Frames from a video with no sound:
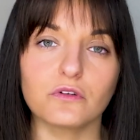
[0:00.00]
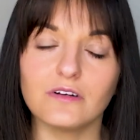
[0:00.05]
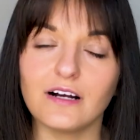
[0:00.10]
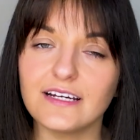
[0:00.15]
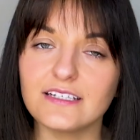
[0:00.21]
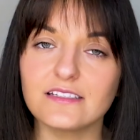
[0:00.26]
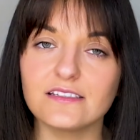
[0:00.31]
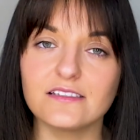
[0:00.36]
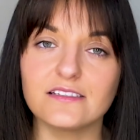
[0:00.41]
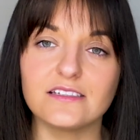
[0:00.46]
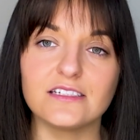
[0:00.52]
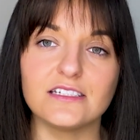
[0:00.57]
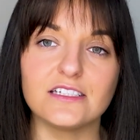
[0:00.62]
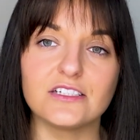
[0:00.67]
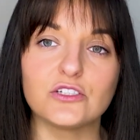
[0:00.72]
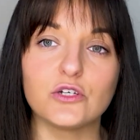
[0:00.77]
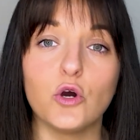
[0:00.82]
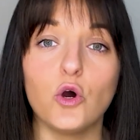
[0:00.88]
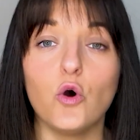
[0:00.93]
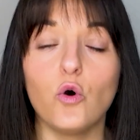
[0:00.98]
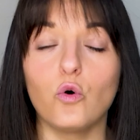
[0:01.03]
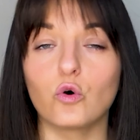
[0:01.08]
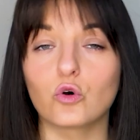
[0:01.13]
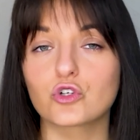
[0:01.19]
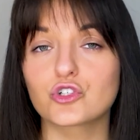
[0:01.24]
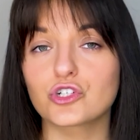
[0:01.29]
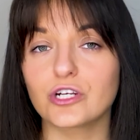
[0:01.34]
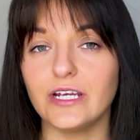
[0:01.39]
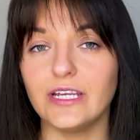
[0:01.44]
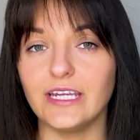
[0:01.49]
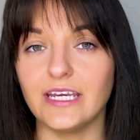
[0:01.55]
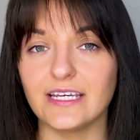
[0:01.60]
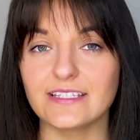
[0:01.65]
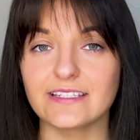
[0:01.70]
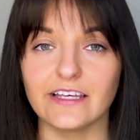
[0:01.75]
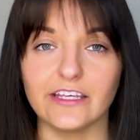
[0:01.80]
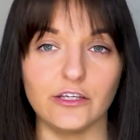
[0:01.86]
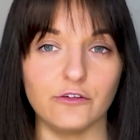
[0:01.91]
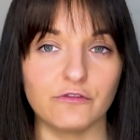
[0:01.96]
licenses or trainings
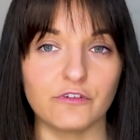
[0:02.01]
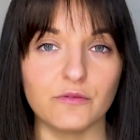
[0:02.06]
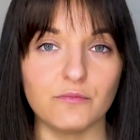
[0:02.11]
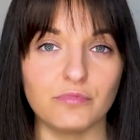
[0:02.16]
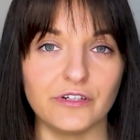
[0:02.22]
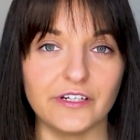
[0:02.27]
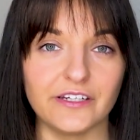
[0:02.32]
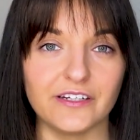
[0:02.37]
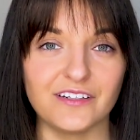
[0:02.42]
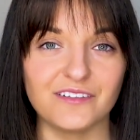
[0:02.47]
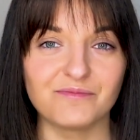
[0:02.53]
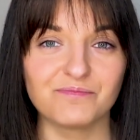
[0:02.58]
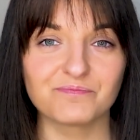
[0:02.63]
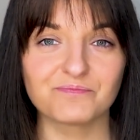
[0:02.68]
that you've completed.